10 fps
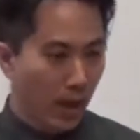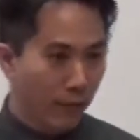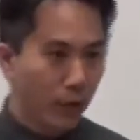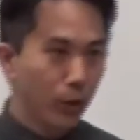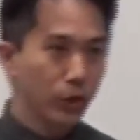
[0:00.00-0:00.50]

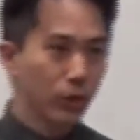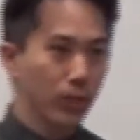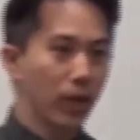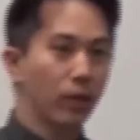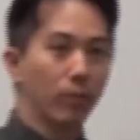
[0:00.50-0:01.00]
of those
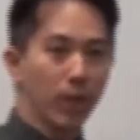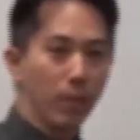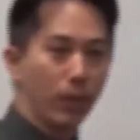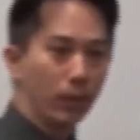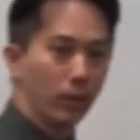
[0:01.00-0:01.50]
300
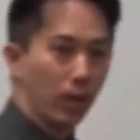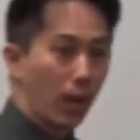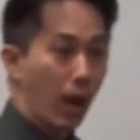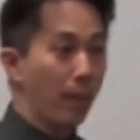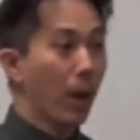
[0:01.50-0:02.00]
people, I'm